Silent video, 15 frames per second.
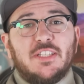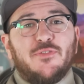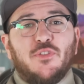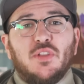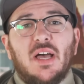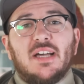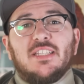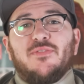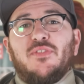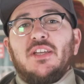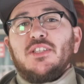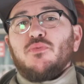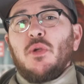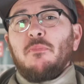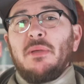This philosophy
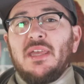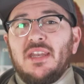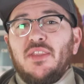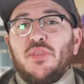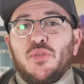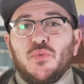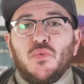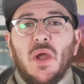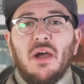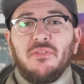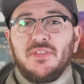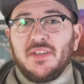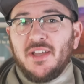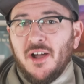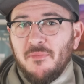is repeated
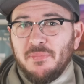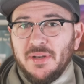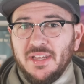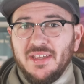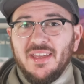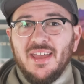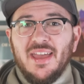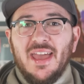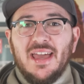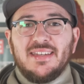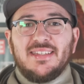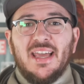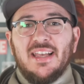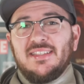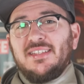throughout the company,
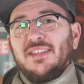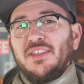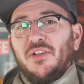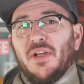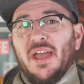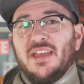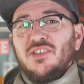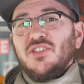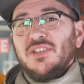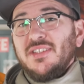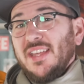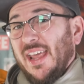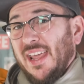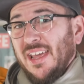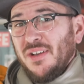and testing their
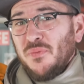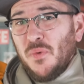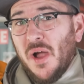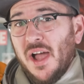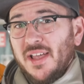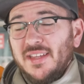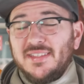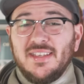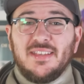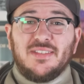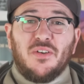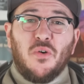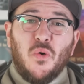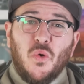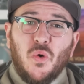engines and rockets as
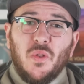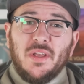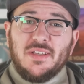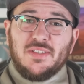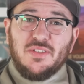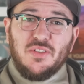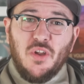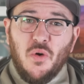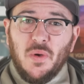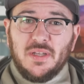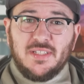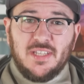a whole is no